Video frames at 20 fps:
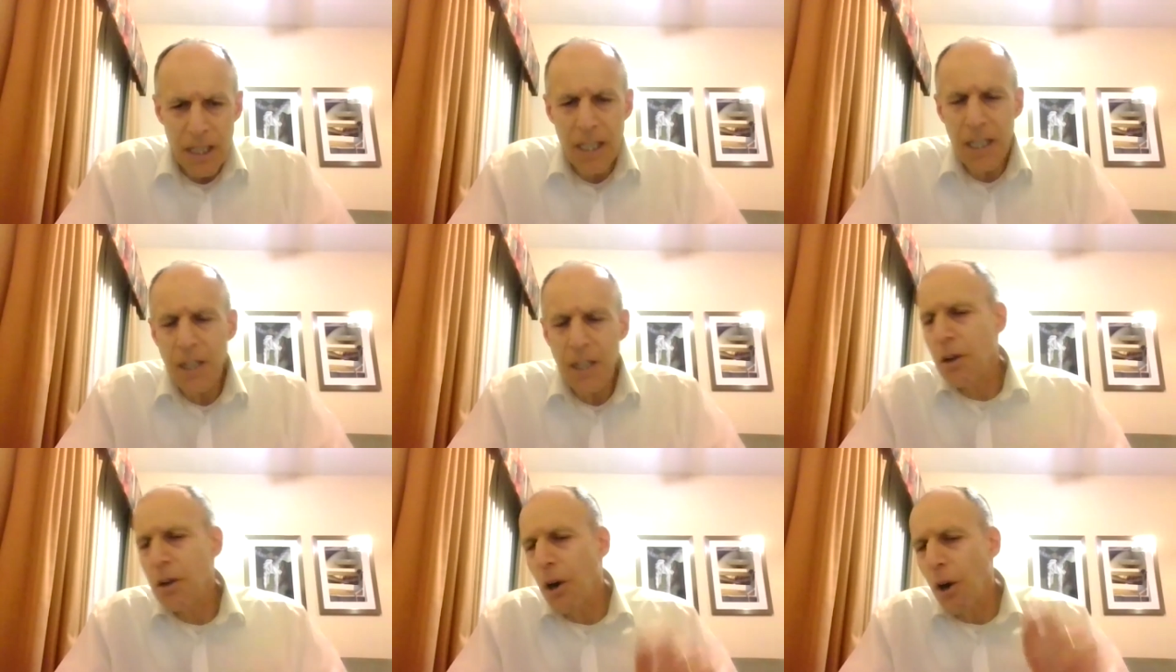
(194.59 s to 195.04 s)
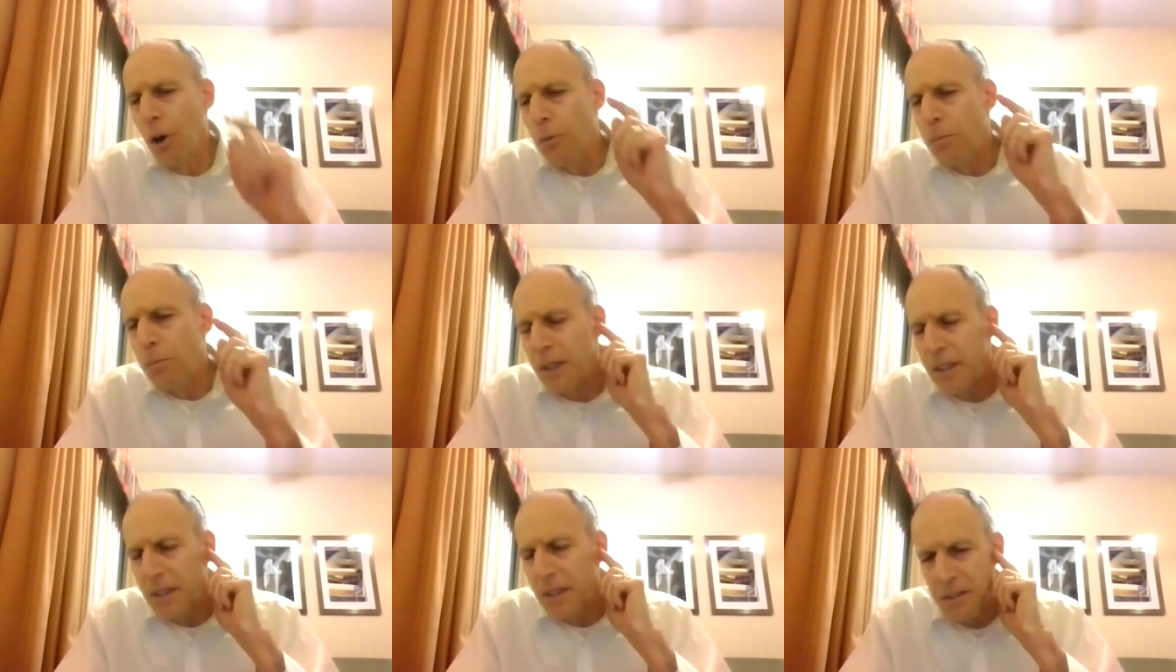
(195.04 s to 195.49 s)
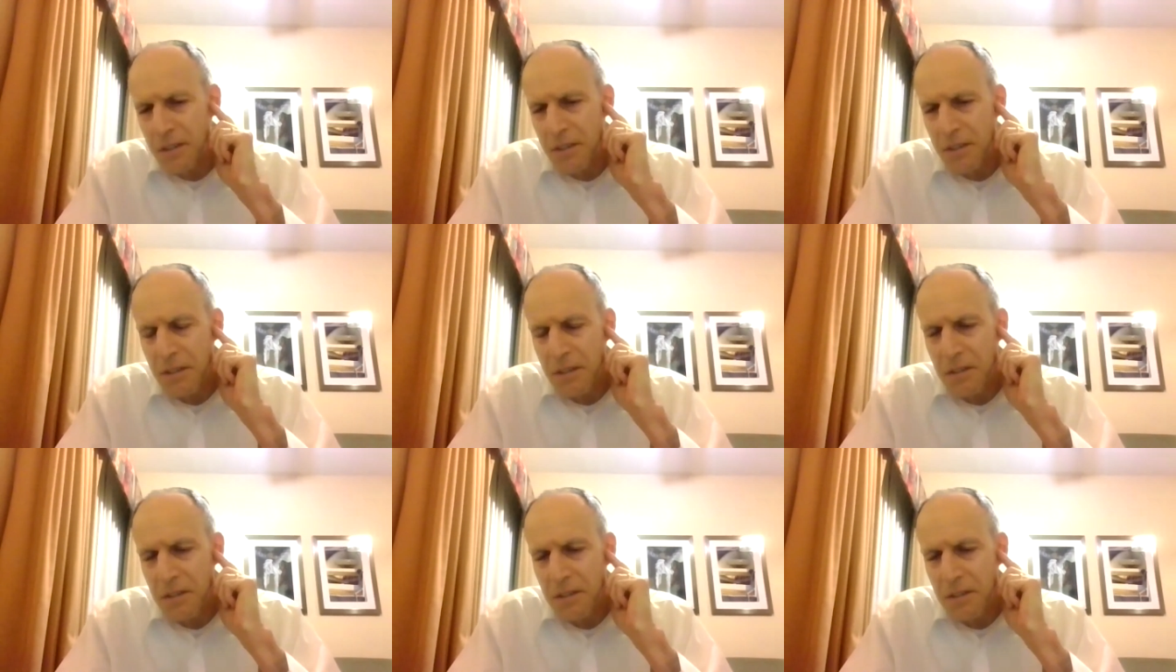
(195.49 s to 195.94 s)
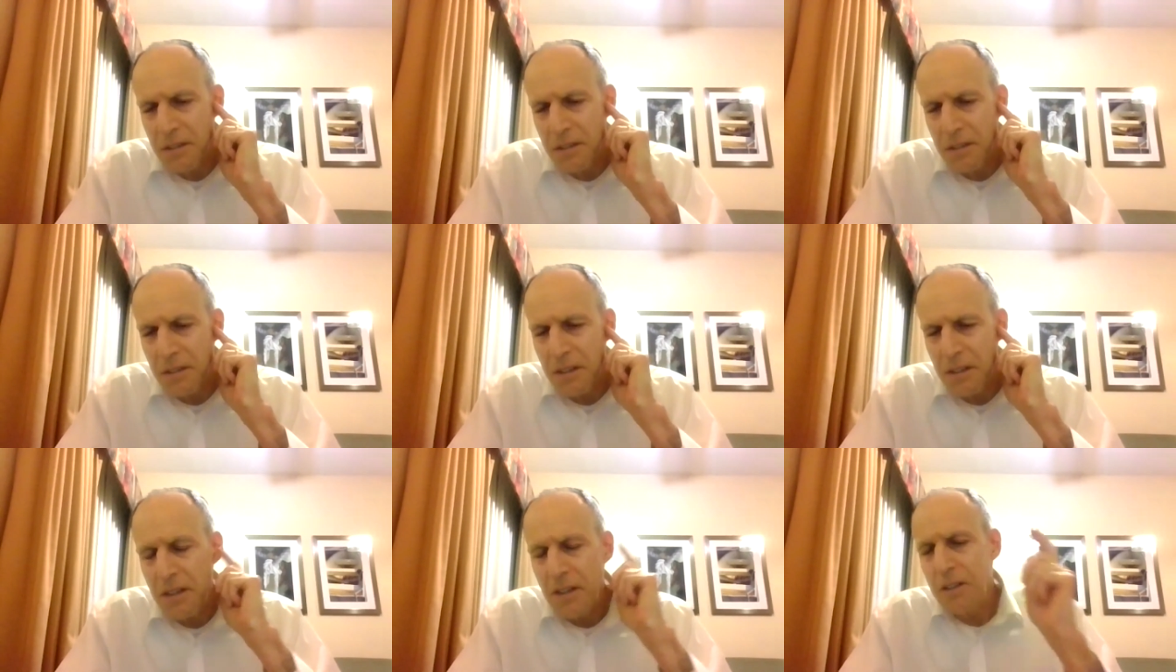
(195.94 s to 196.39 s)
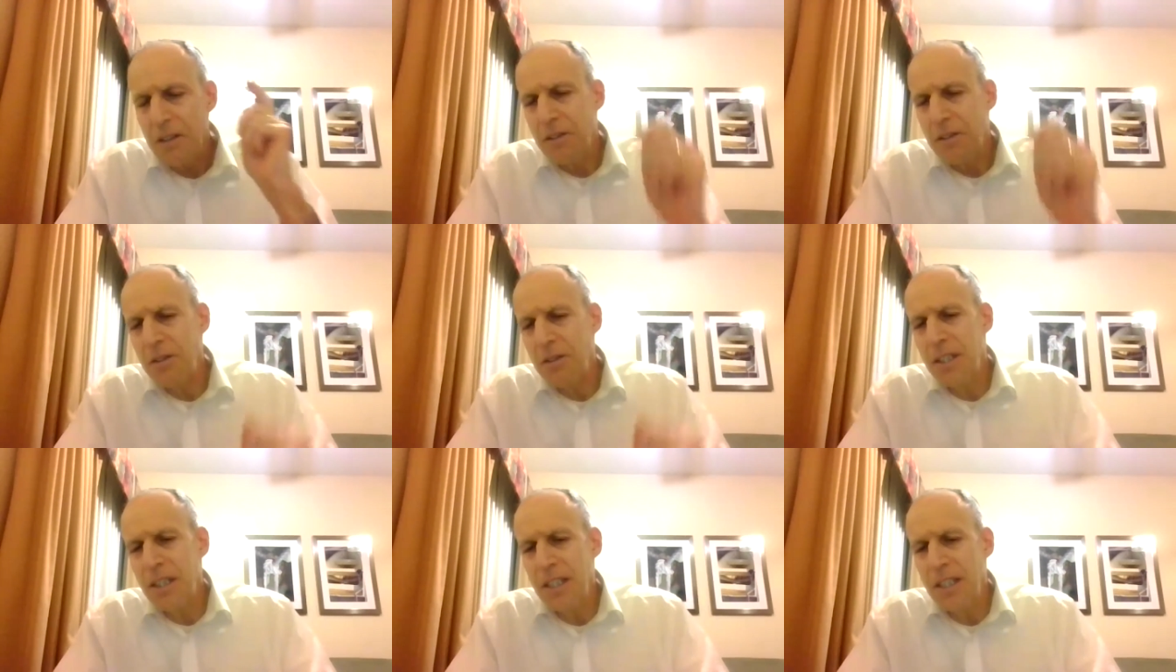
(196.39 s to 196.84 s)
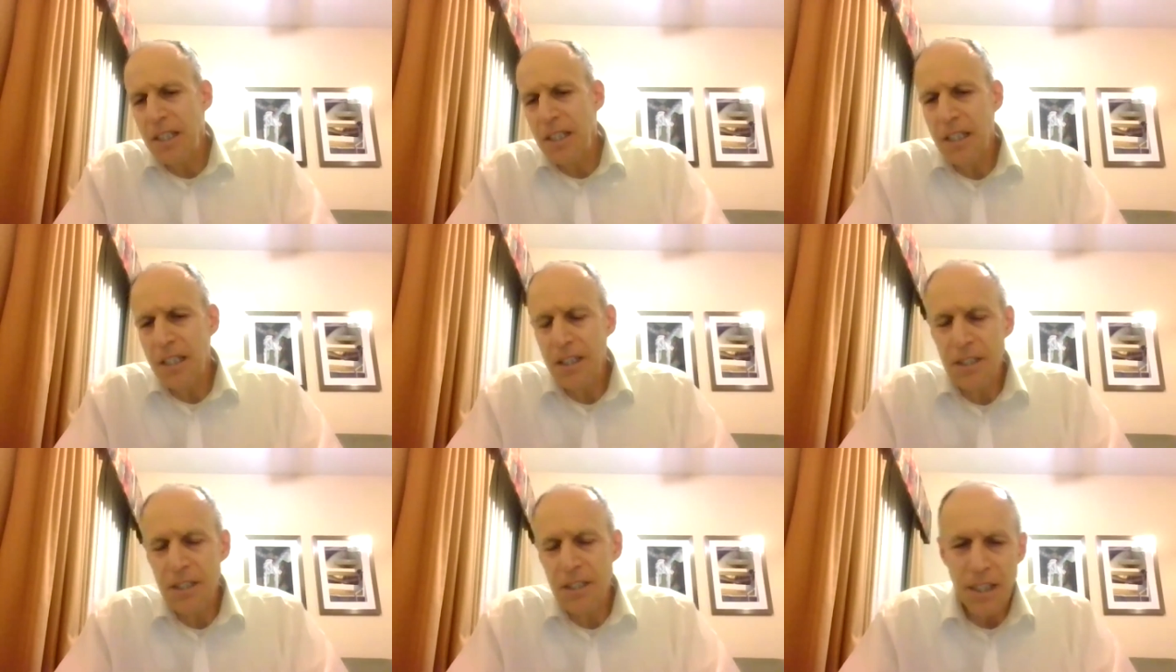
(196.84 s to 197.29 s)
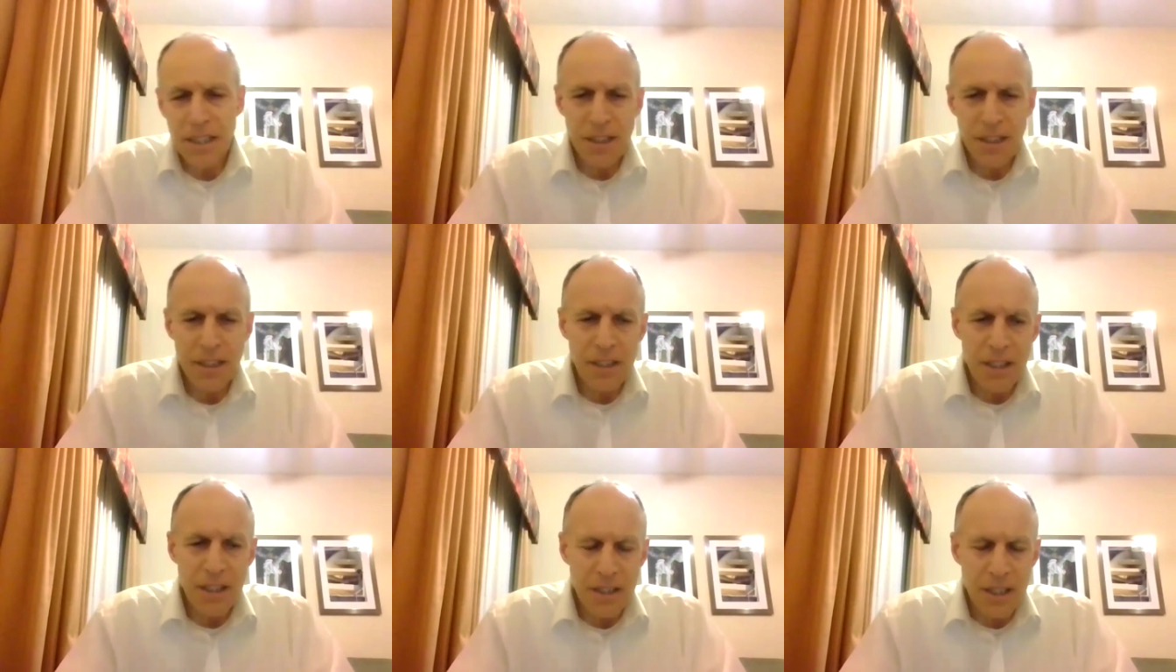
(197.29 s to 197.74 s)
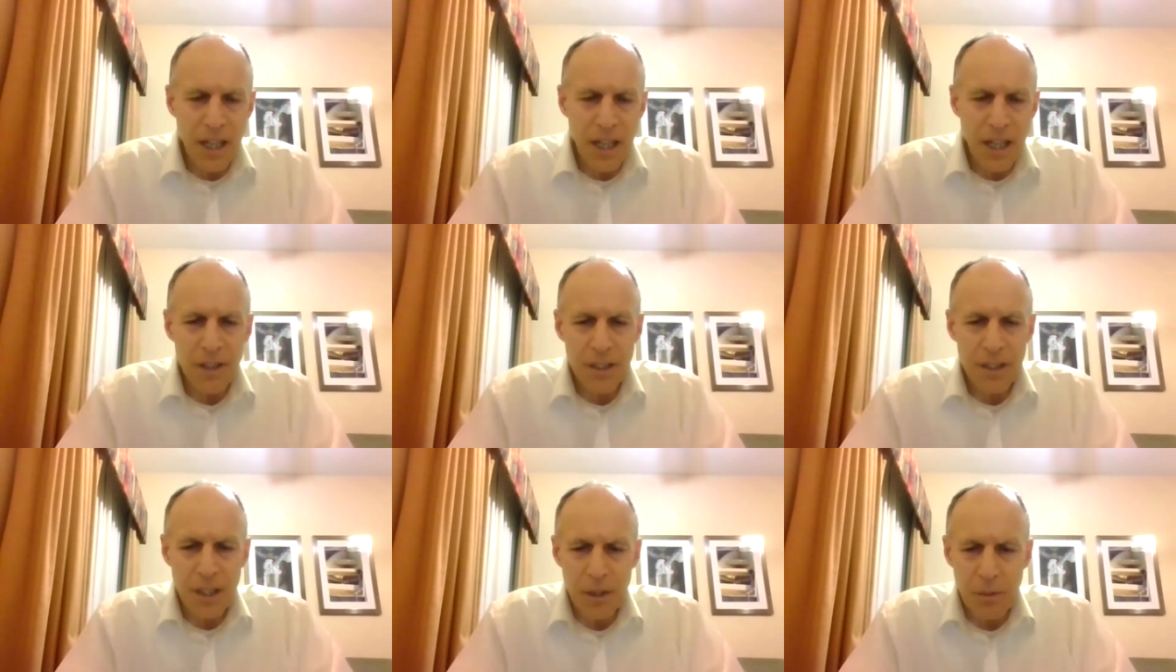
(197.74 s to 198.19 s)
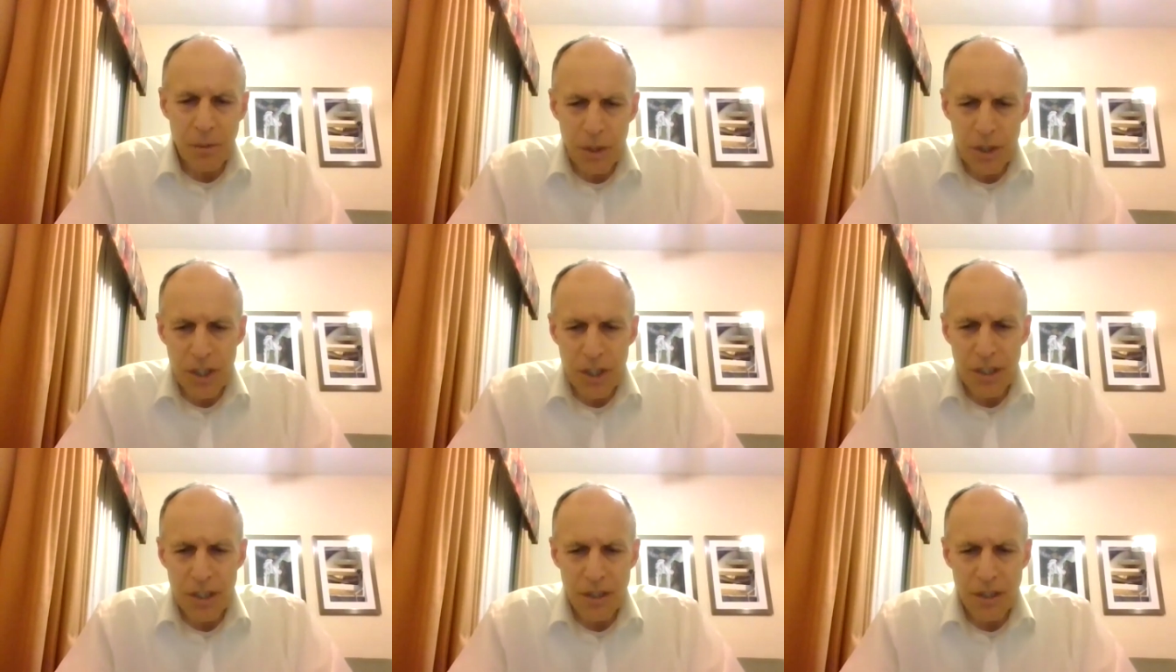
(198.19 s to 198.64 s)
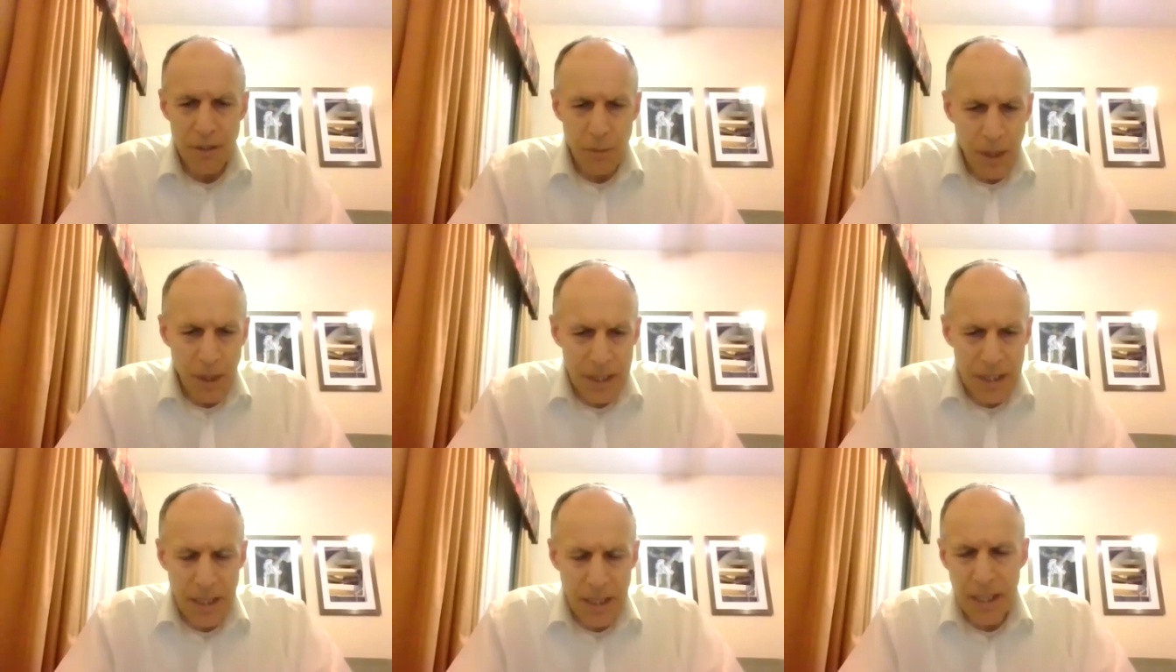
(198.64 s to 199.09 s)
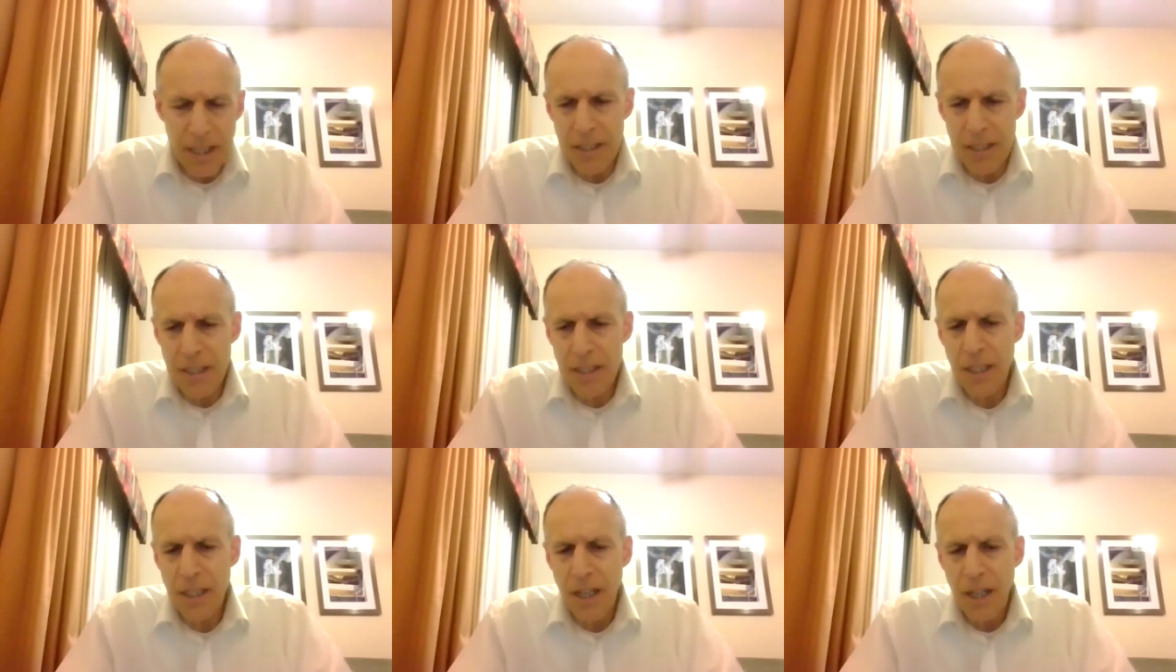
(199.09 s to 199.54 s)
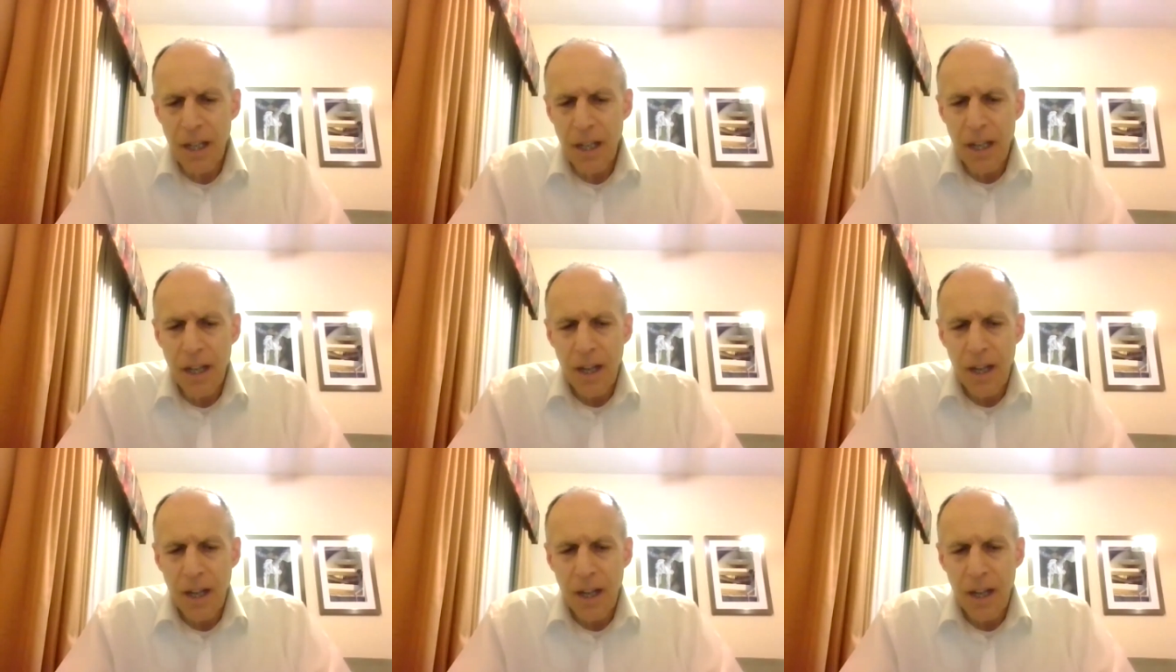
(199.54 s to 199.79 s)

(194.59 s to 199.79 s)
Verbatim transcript: ear open to the needs and the desires and the wishes of the residents